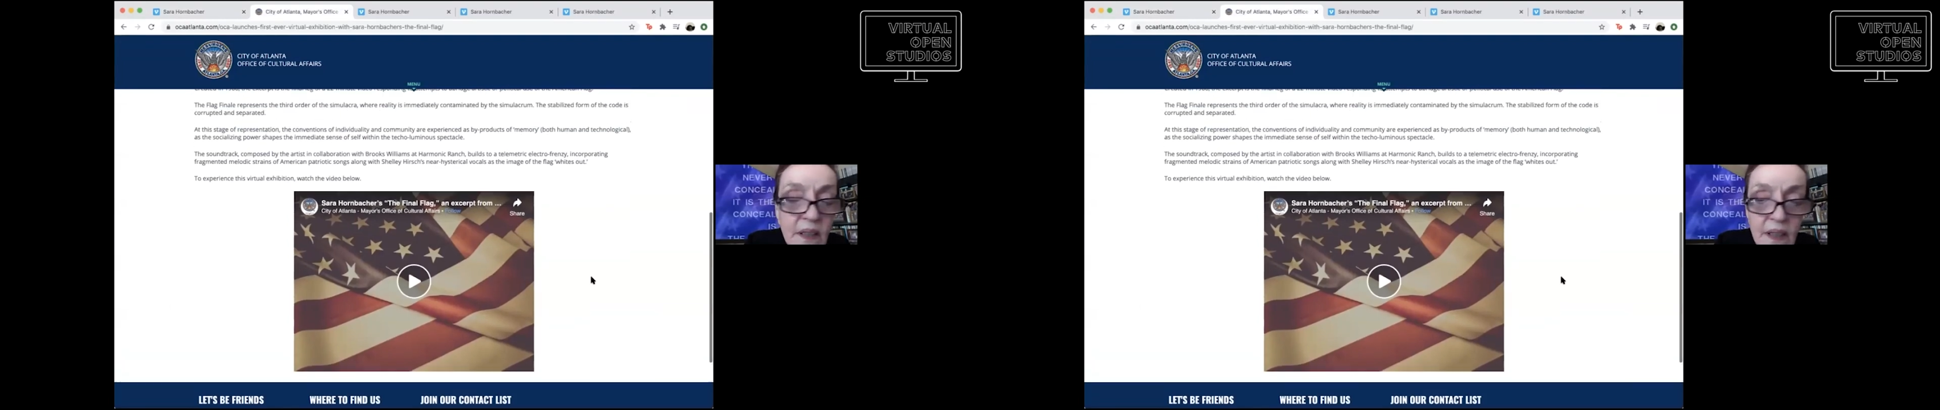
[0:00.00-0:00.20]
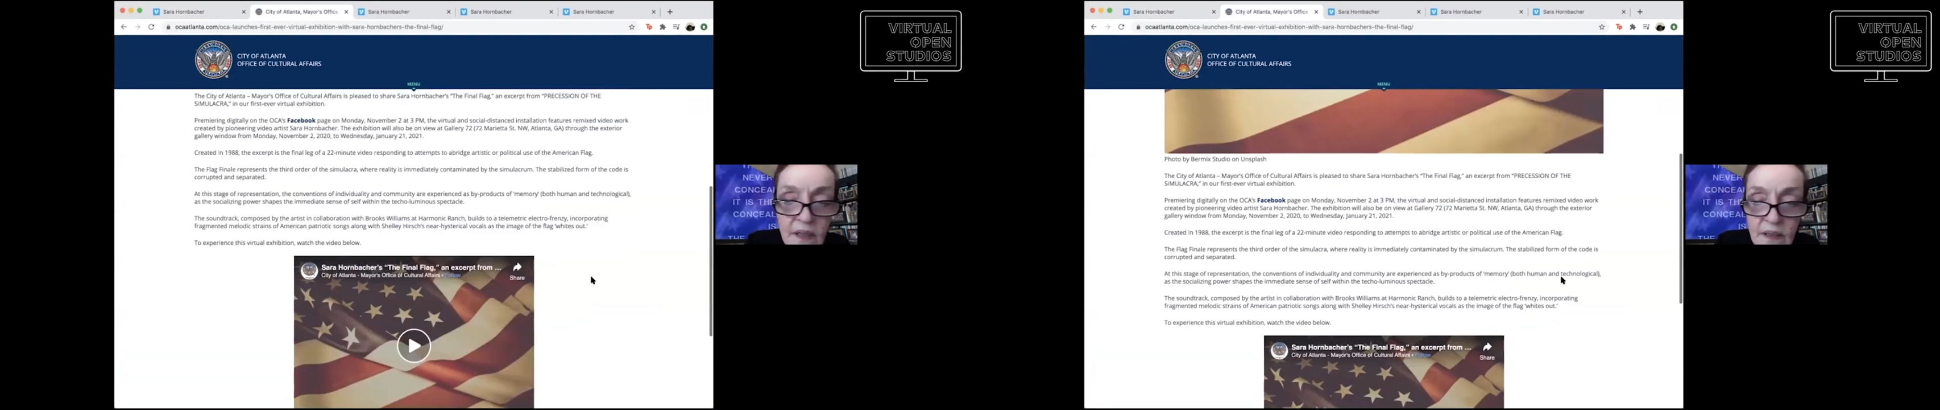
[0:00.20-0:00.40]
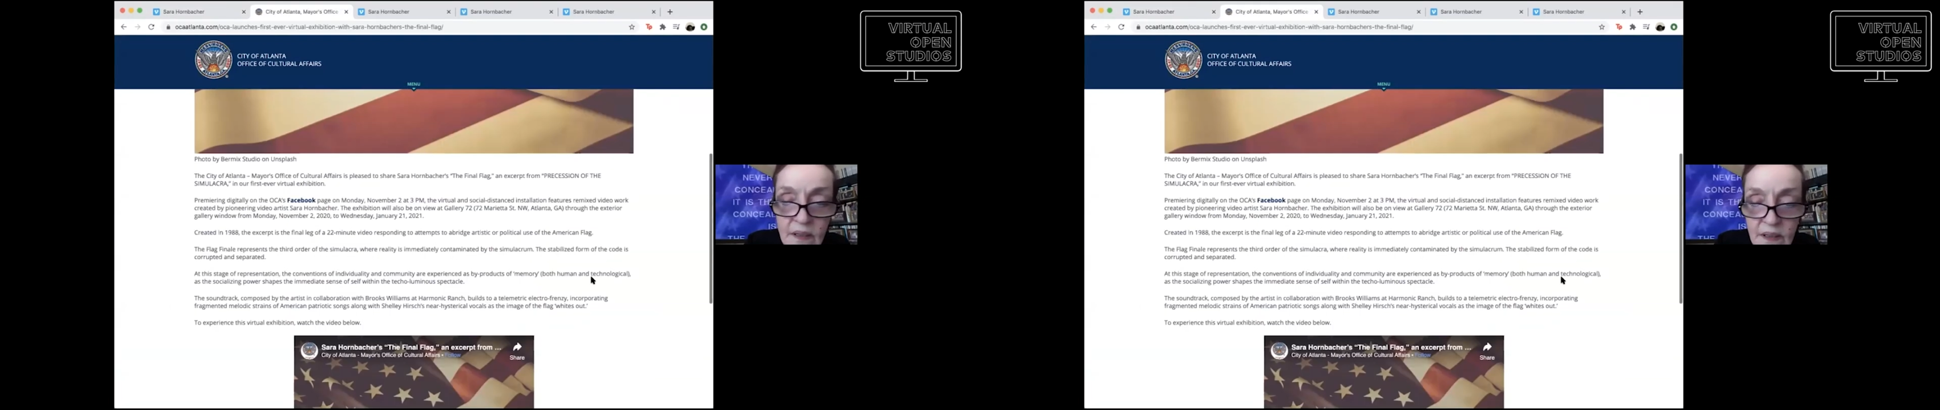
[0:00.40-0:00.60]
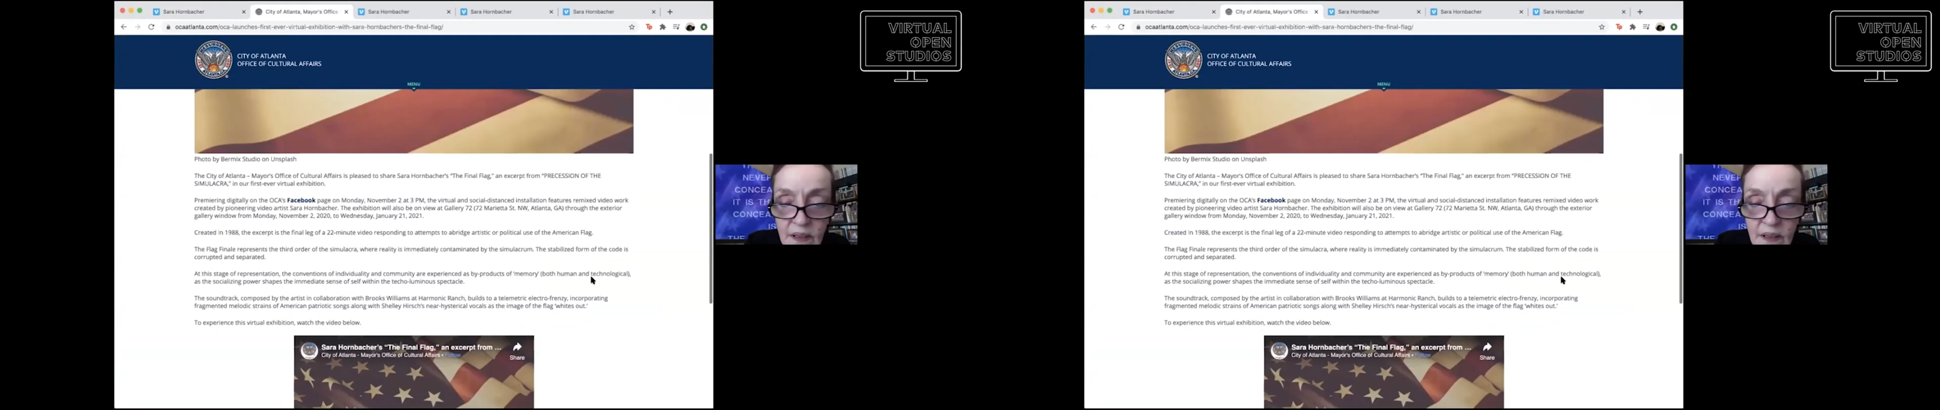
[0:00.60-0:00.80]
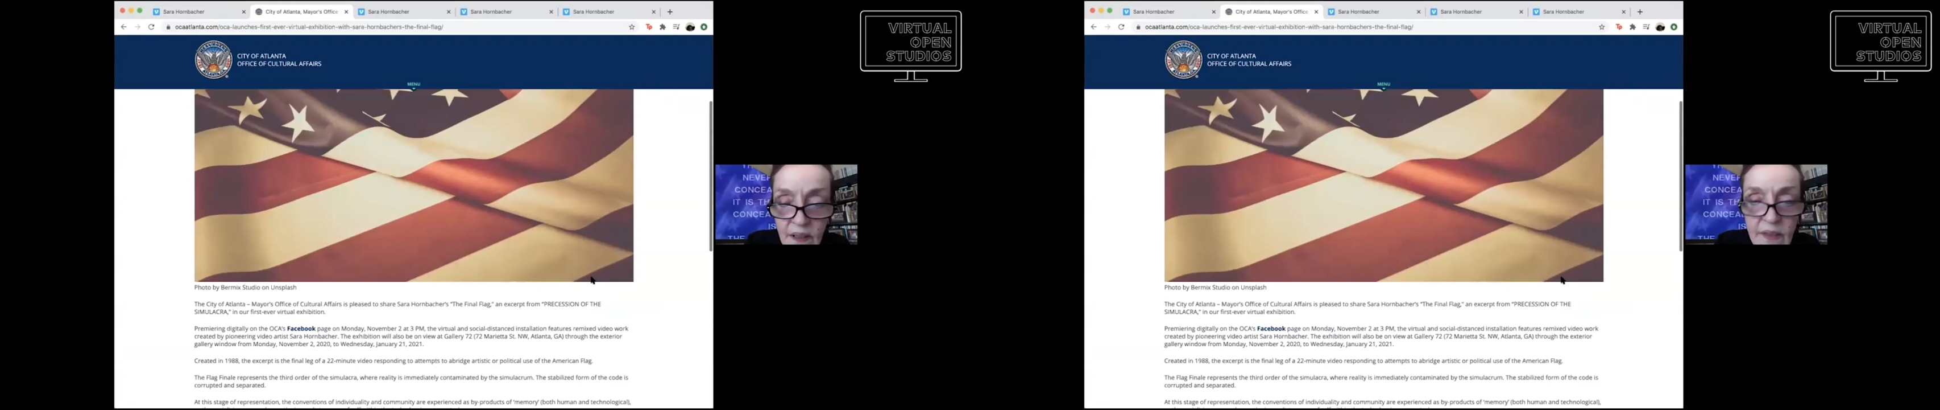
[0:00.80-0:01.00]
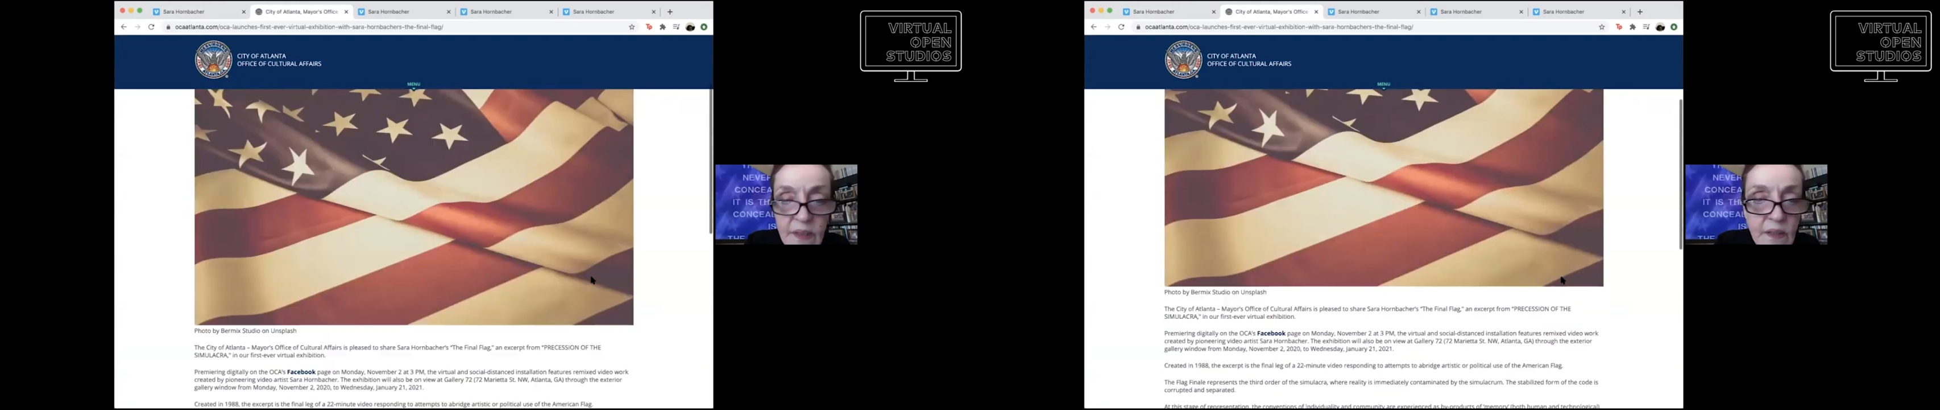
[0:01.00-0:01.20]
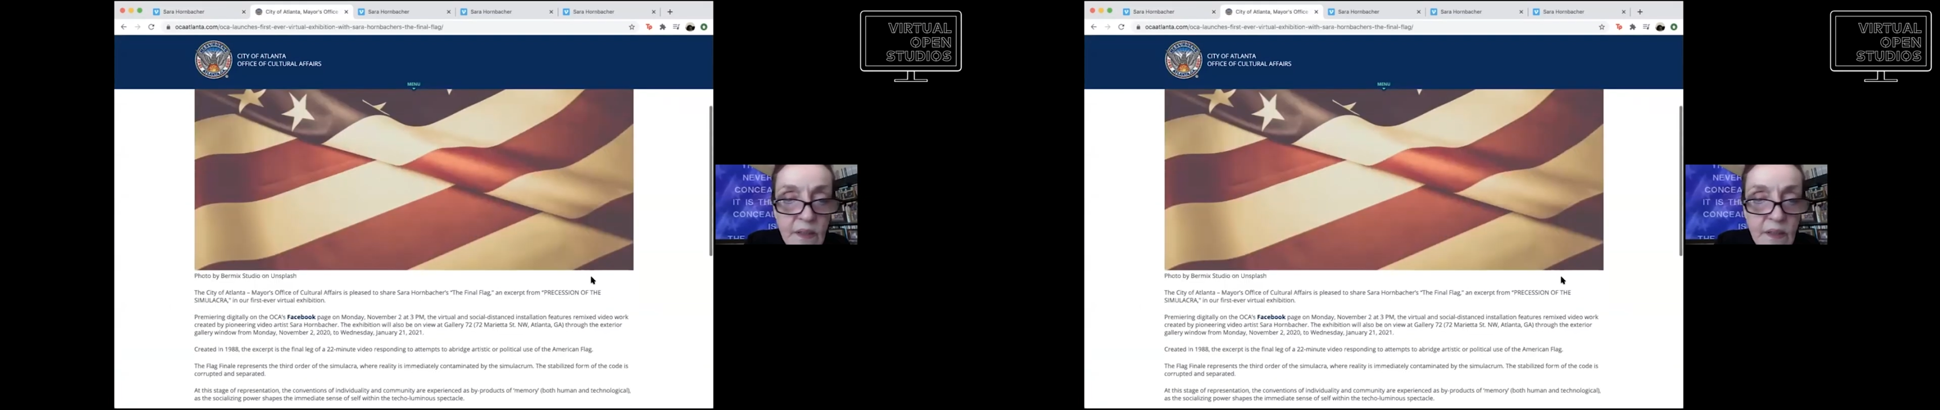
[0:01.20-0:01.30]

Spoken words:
and it's at the